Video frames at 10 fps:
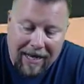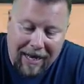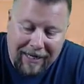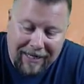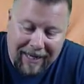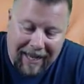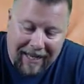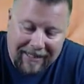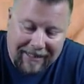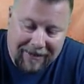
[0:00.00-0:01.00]
Nate
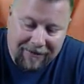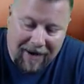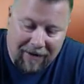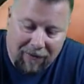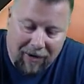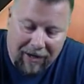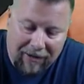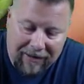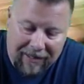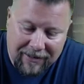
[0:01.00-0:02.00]
Diaz, Crown
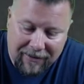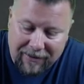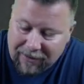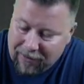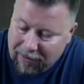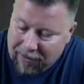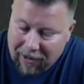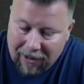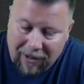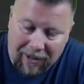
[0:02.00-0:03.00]
Royal. That's always a cool
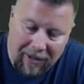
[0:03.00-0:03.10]
card.